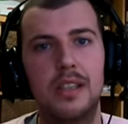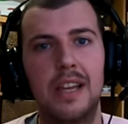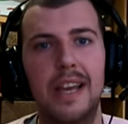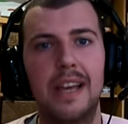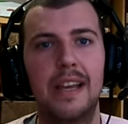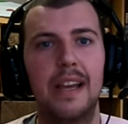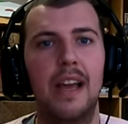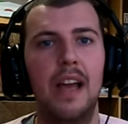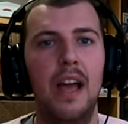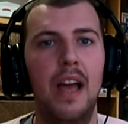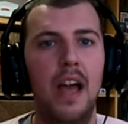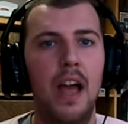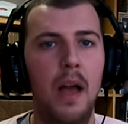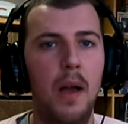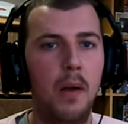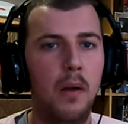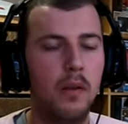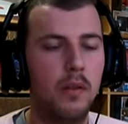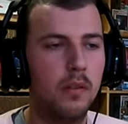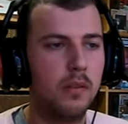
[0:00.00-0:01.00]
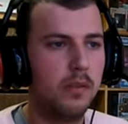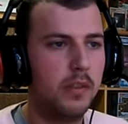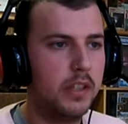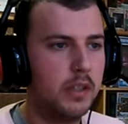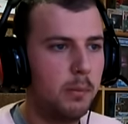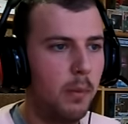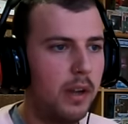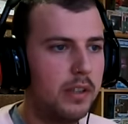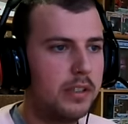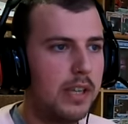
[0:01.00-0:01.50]
thing, this
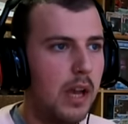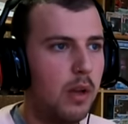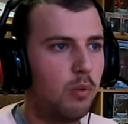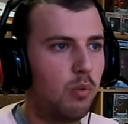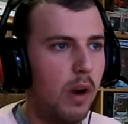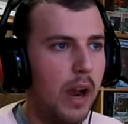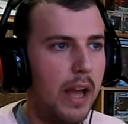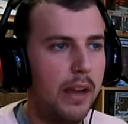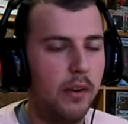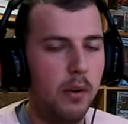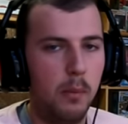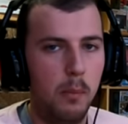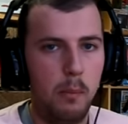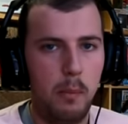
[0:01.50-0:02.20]
might sound random,